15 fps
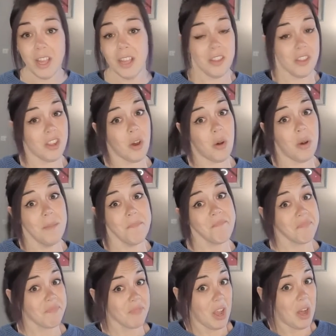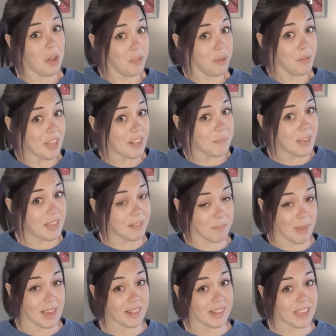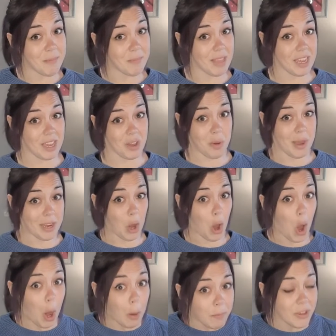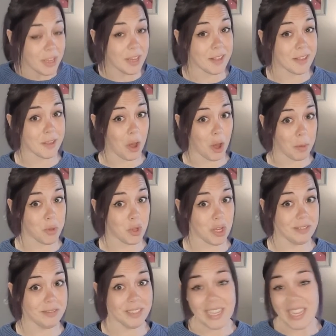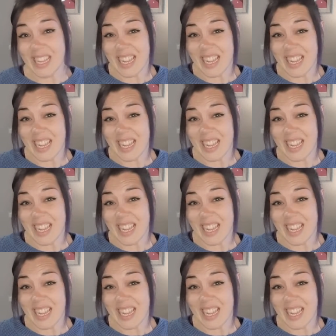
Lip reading: So although this may seem like quite an obvious option,